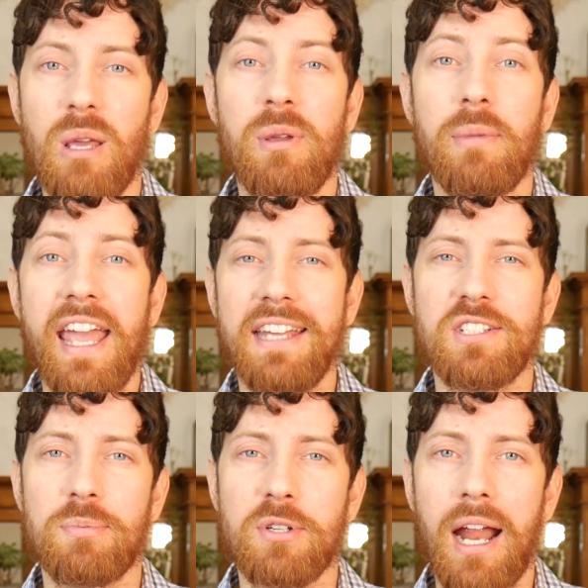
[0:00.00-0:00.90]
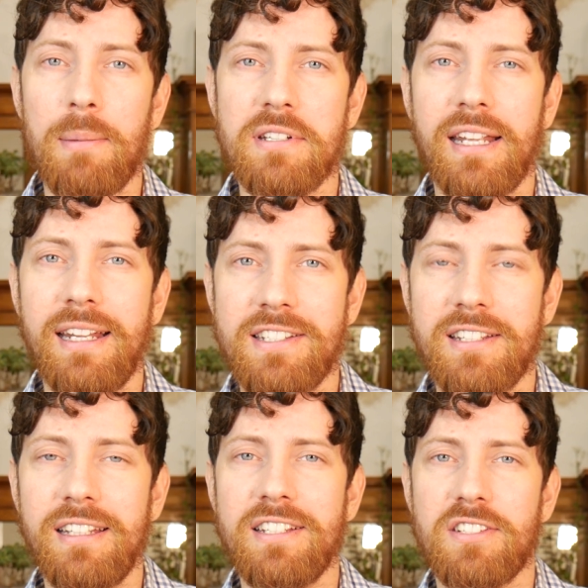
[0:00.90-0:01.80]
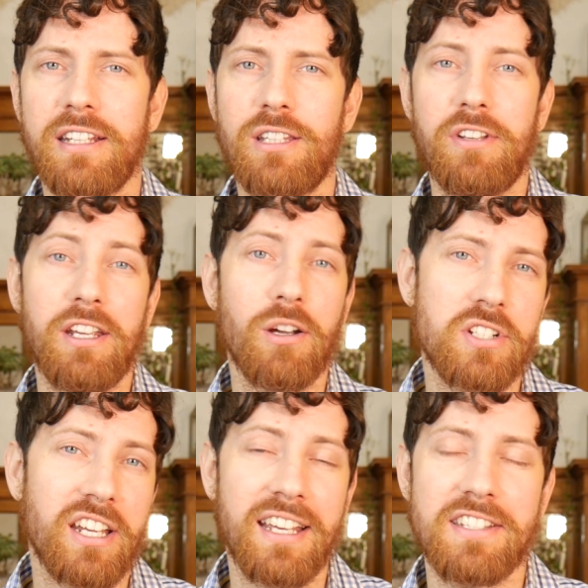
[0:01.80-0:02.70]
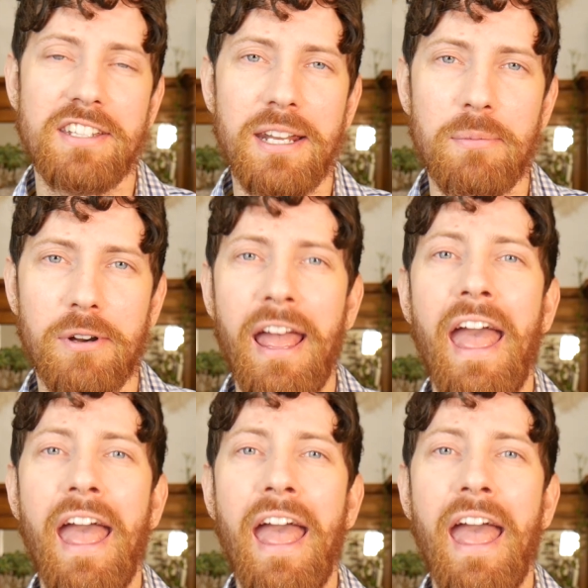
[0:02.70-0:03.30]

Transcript: maybe my hate subscribers that instantly dislike the video, which I can't see anymore.